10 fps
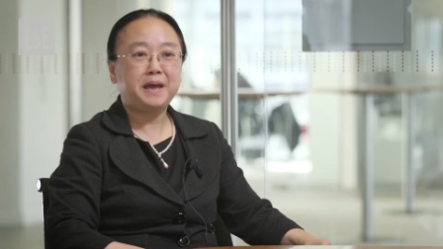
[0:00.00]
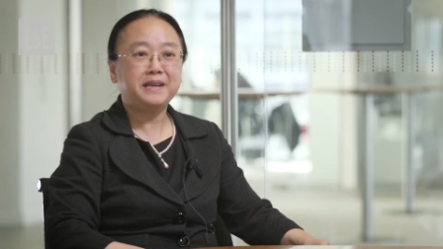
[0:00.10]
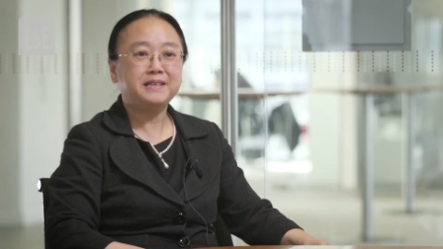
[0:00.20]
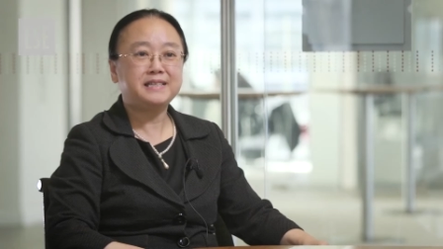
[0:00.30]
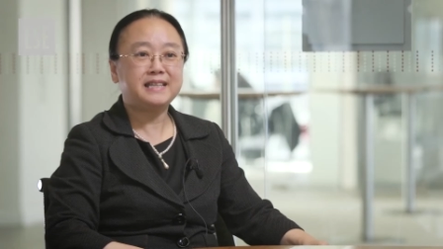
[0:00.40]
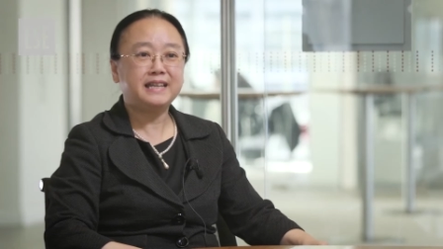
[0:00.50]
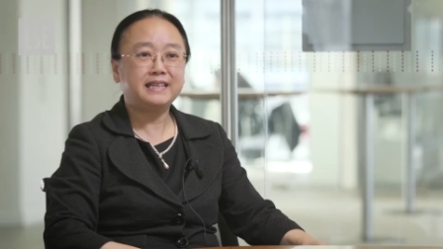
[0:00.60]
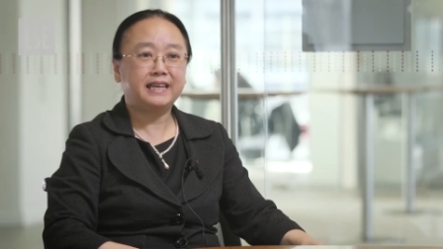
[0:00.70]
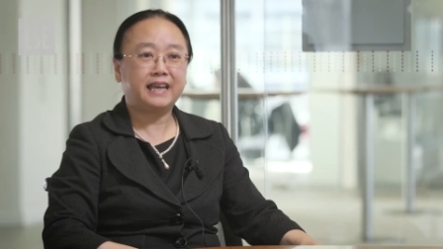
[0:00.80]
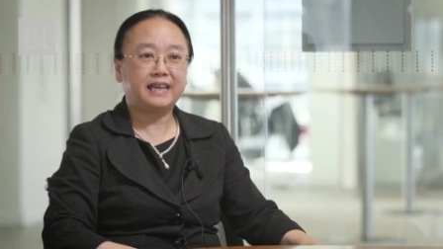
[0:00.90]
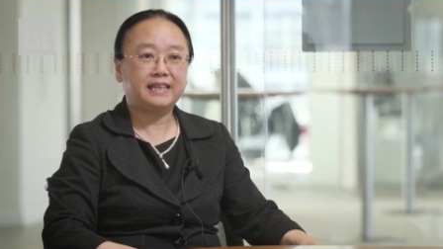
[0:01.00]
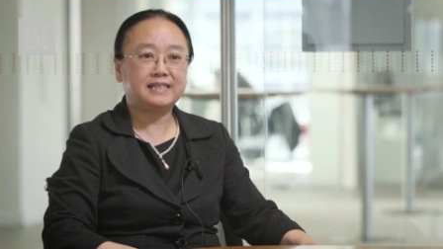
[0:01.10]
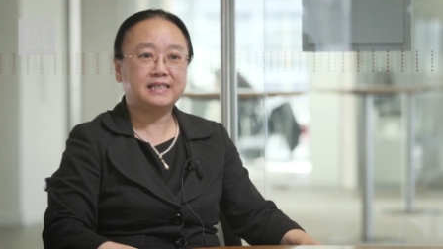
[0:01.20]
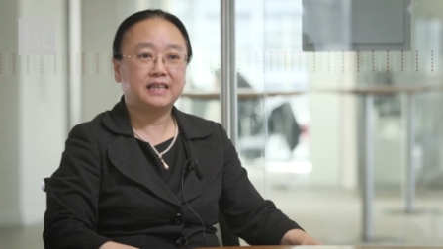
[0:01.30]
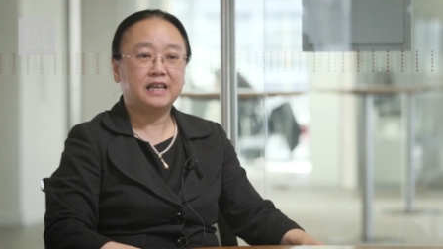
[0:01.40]
My understanding is
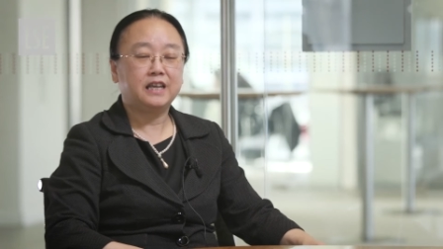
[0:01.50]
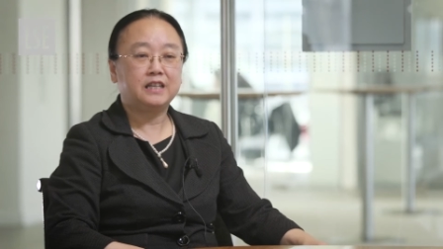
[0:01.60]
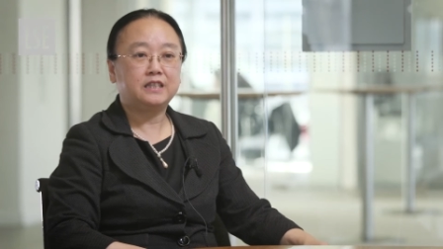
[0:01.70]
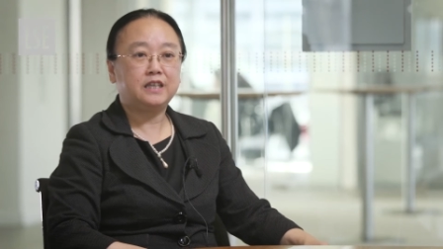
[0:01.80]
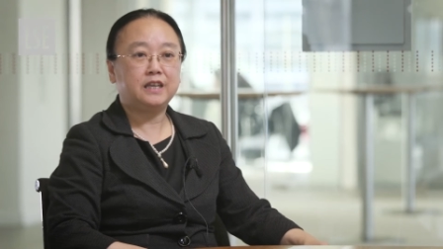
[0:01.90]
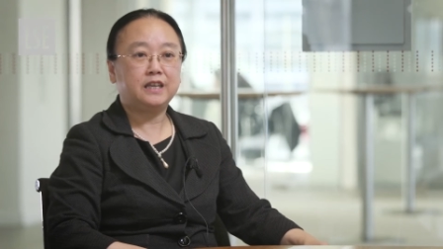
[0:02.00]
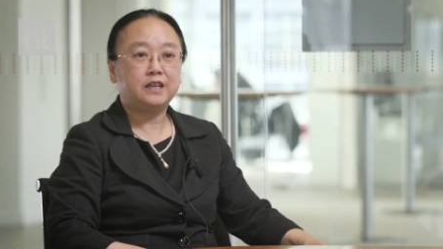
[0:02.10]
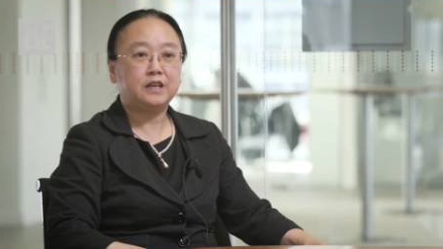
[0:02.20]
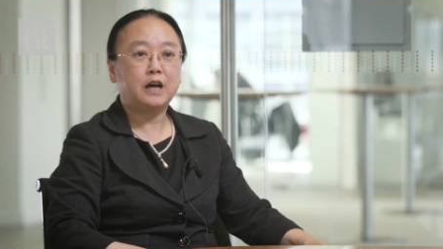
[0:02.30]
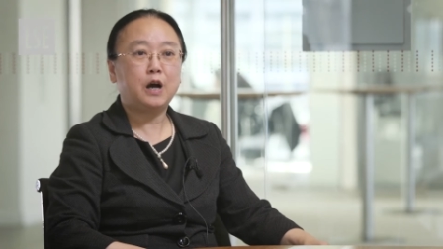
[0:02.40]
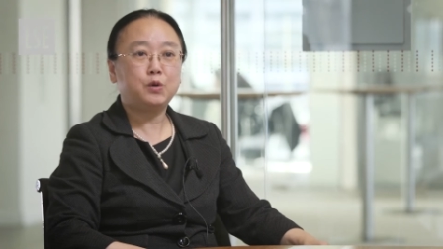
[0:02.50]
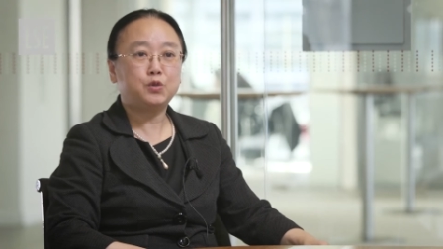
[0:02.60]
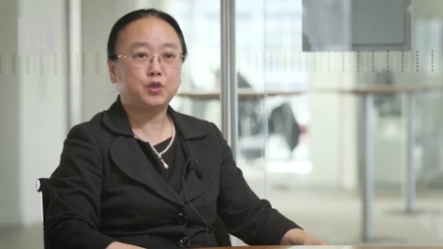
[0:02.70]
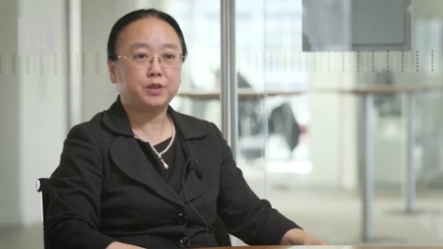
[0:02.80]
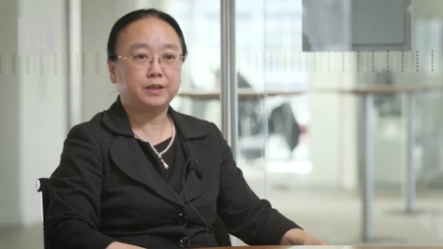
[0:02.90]
the
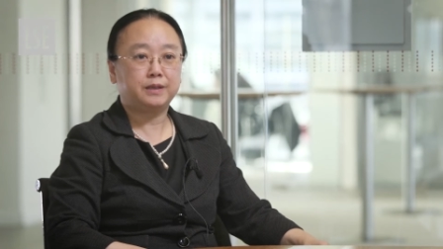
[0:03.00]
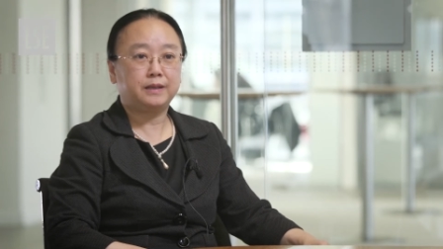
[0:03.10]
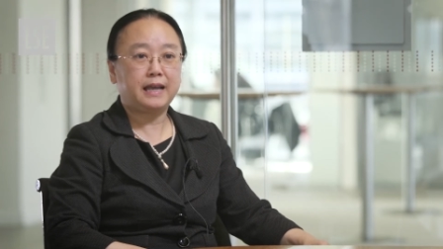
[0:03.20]
culture